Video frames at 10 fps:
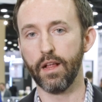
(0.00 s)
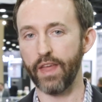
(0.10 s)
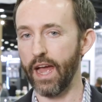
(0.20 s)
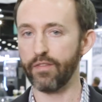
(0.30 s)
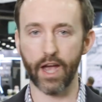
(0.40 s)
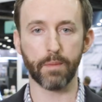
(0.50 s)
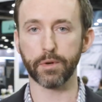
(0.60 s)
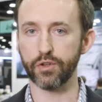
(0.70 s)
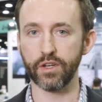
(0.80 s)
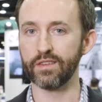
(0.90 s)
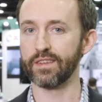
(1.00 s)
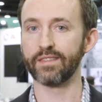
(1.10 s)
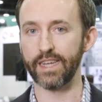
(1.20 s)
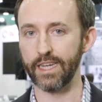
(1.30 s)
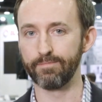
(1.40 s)
they have the opportunity to
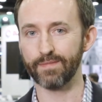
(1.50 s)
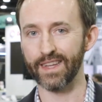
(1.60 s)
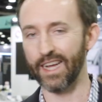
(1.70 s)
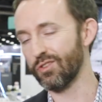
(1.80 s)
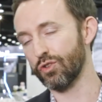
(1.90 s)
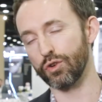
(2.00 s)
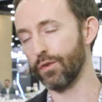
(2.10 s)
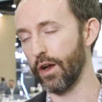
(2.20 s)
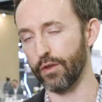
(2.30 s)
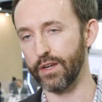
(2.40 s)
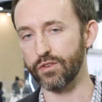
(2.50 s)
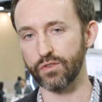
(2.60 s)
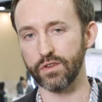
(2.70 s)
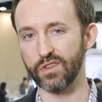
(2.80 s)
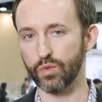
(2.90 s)
succeed. And that's true for other
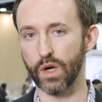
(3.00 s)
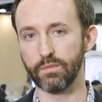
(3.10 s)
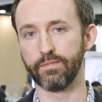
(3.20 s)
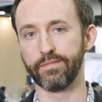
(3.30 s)
industries as well.